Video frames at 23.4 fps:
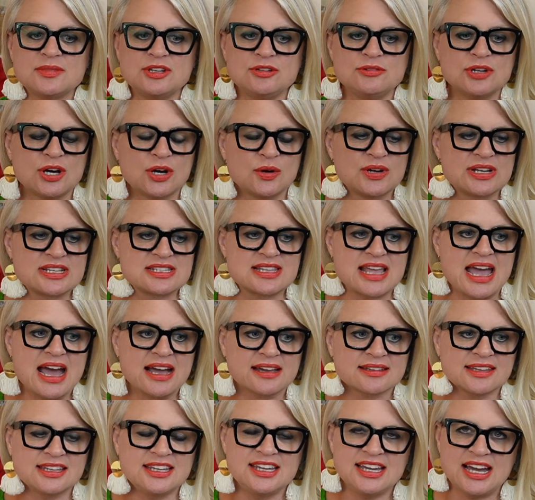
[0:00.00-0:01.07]
you know
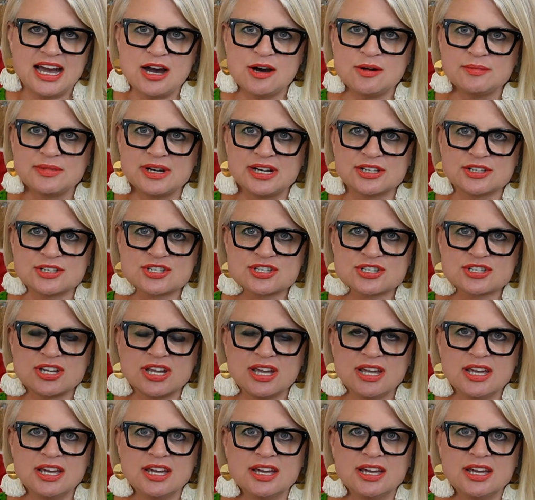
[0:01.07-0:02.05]
exactly how much